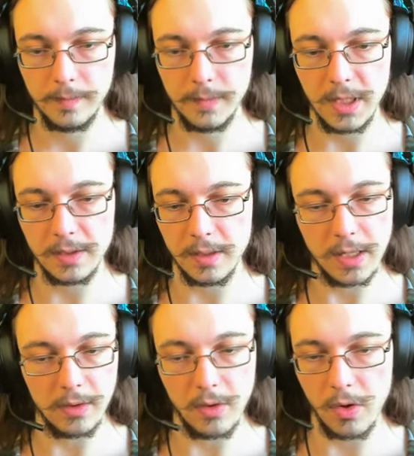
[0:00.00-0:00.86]
That's gonna
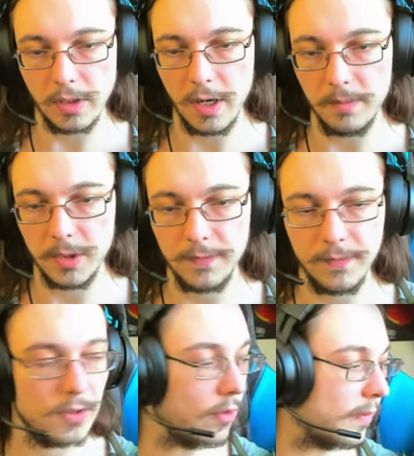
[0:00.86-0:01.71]
take a long time, just for
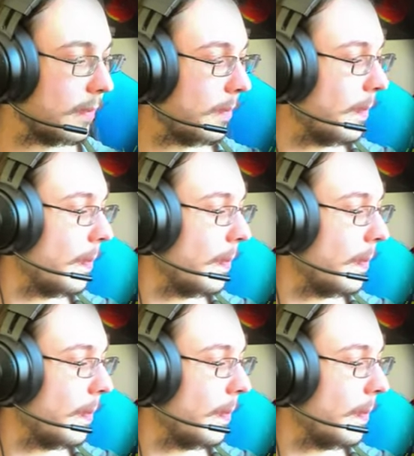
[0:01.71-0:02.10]
two of them.